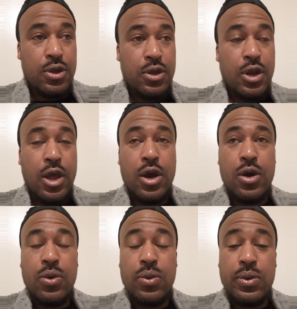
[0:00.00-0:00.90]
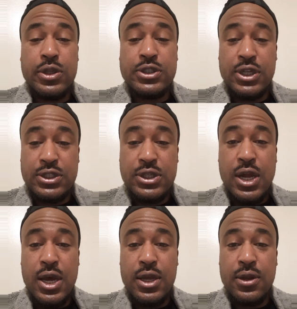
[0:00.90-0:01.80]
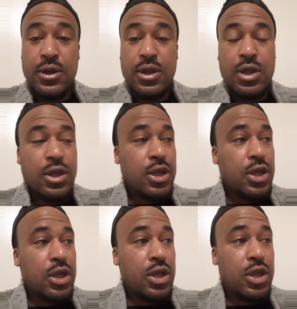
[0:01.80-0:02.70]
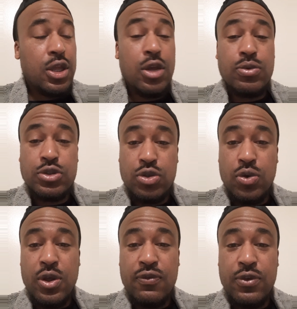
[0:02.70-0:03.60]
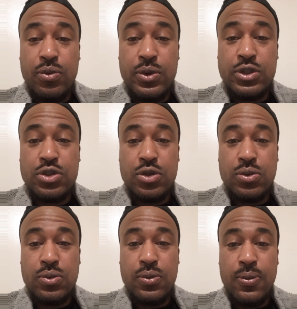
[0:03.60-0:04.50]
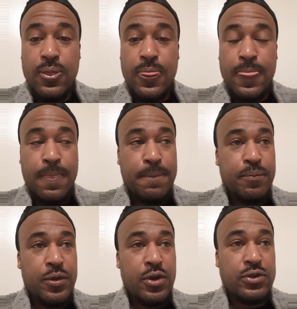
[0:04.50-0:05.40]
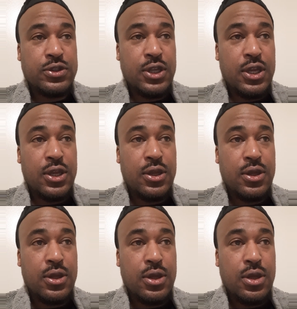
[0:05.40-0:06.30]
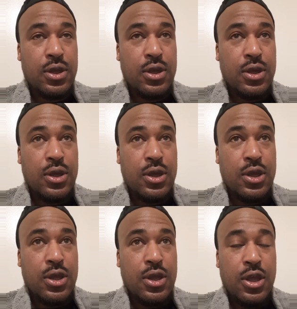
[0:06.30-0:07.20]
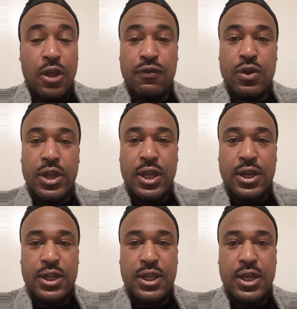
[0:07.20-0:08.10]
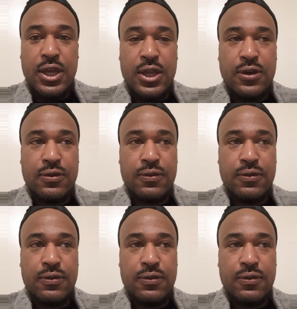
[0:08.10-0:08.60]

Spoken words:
Now with 6ix9ine, he was too influential. You know what I'm saying? If you look at the kid,